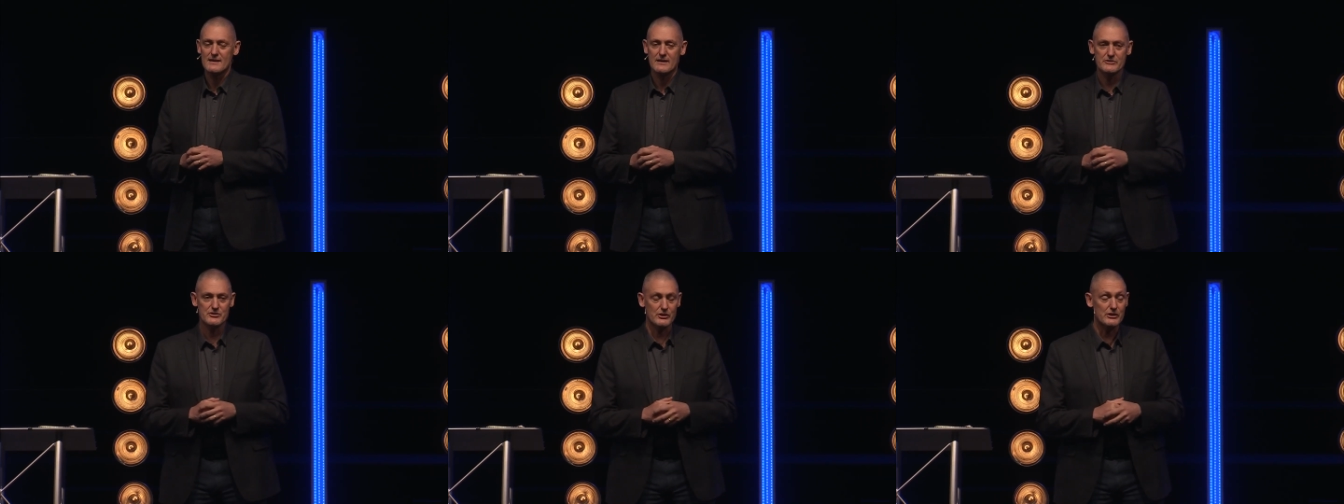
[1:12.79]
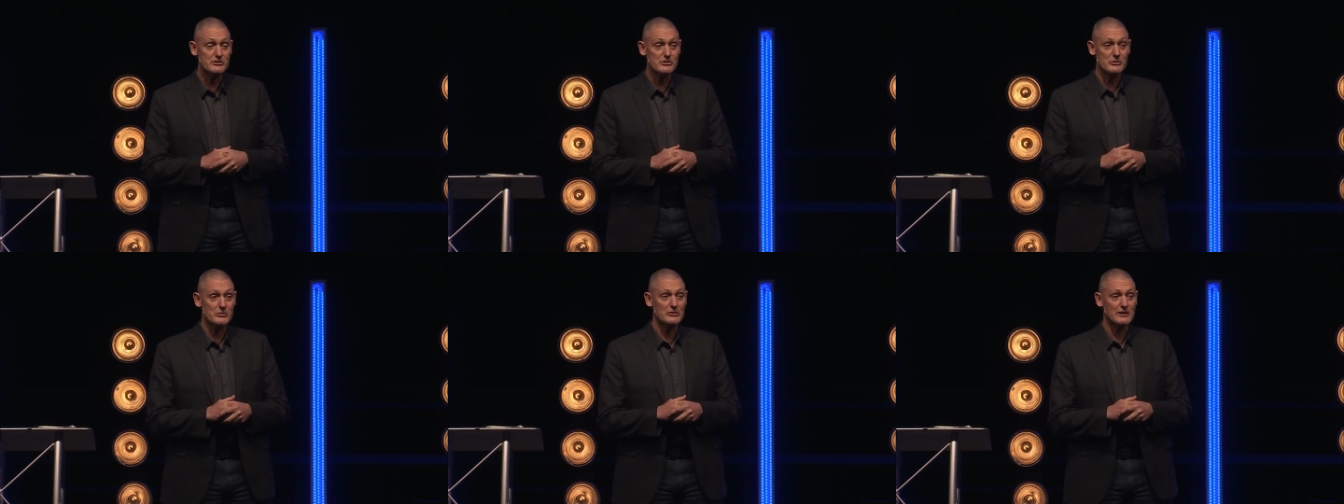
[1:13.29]
It was a good
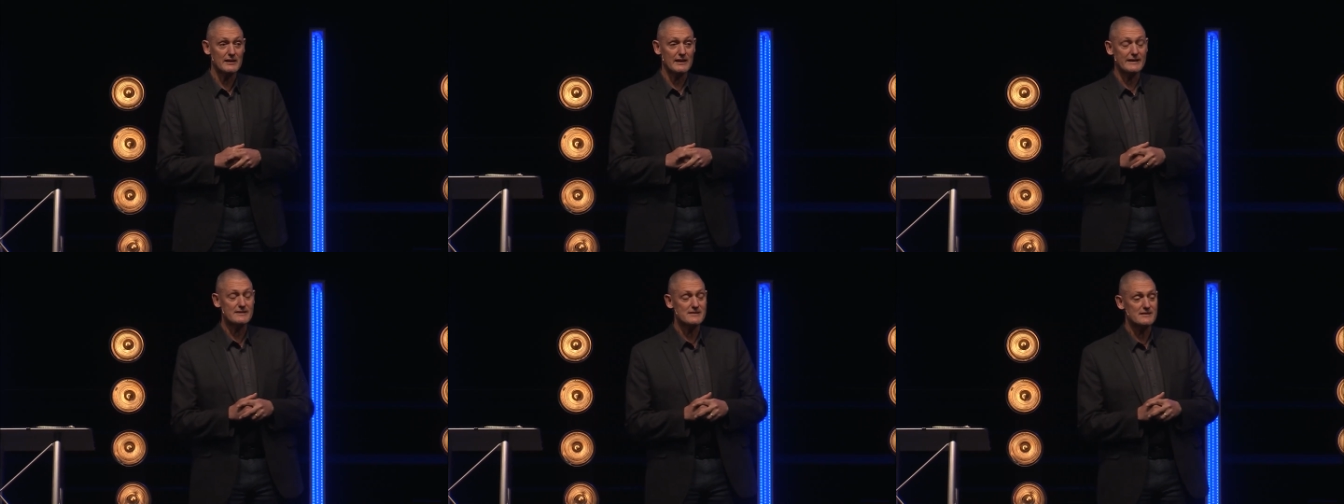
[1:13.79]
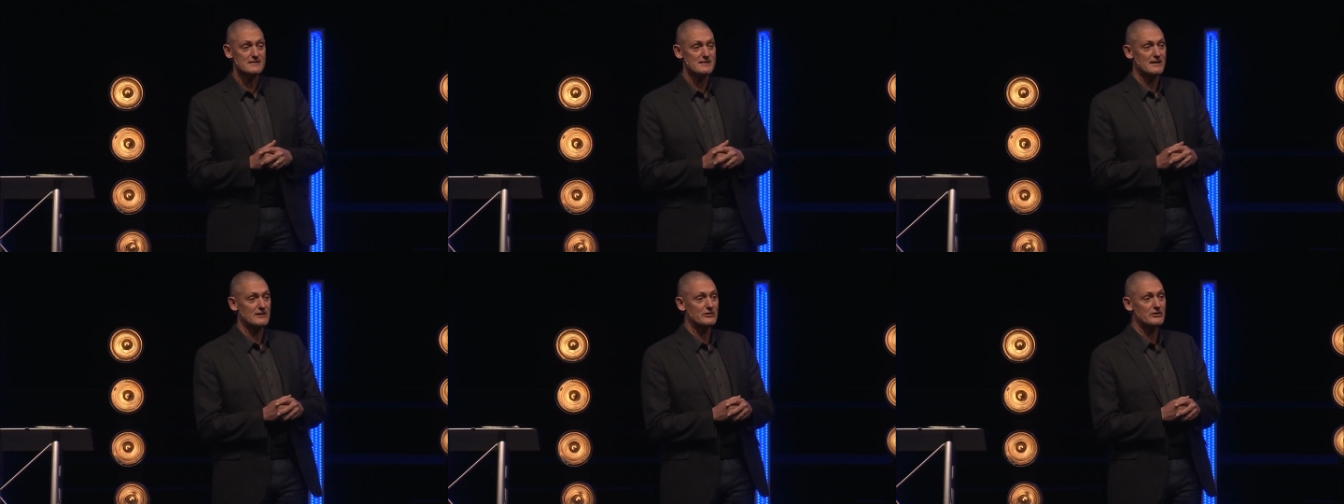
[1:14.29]
school. I liked it.
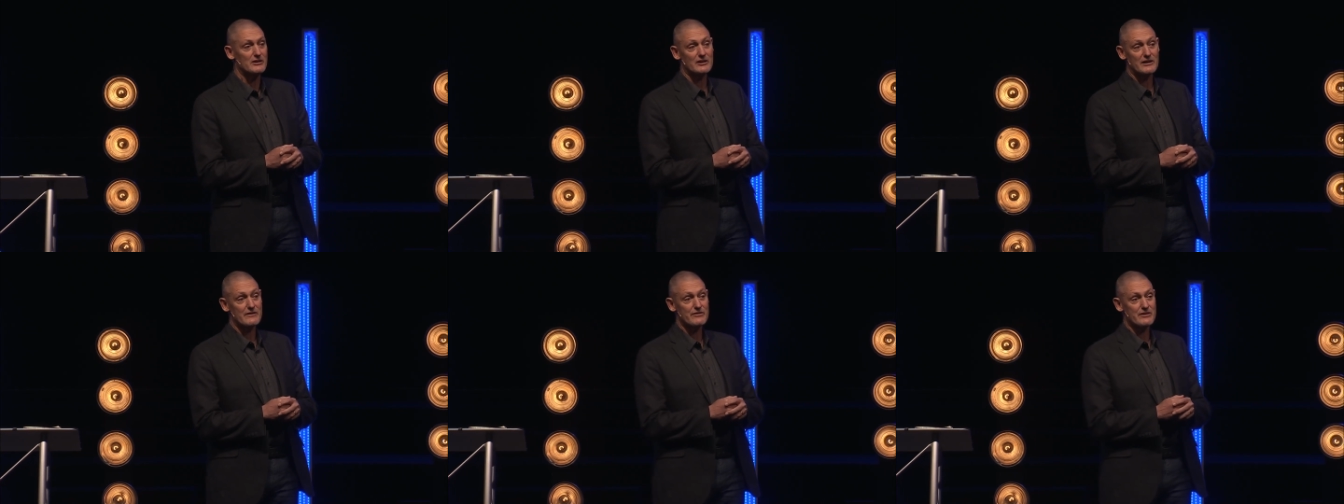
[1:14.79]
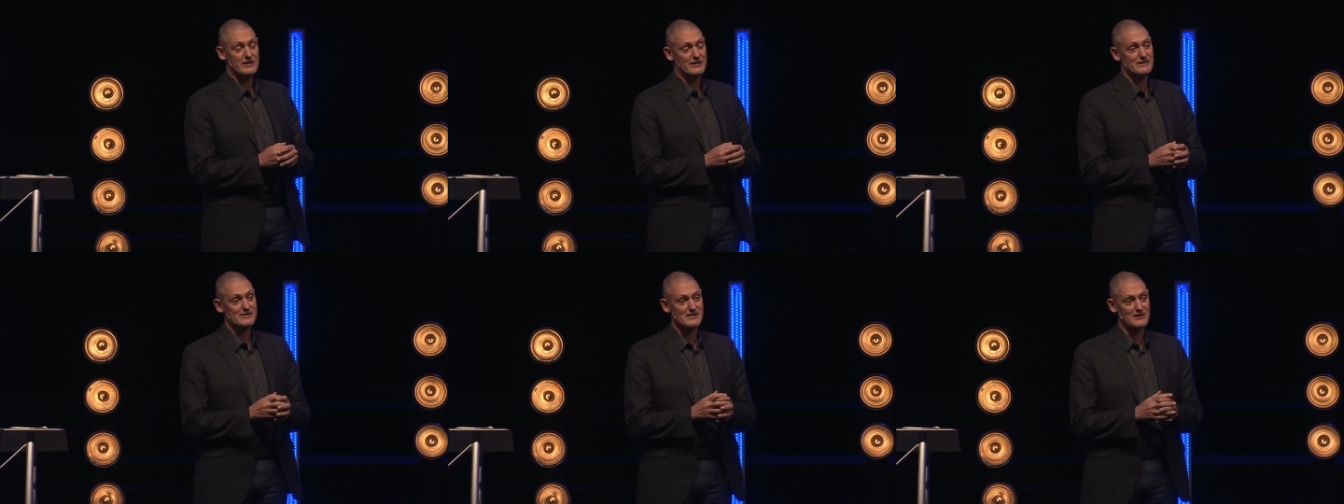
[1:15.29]
I learned a lot of things.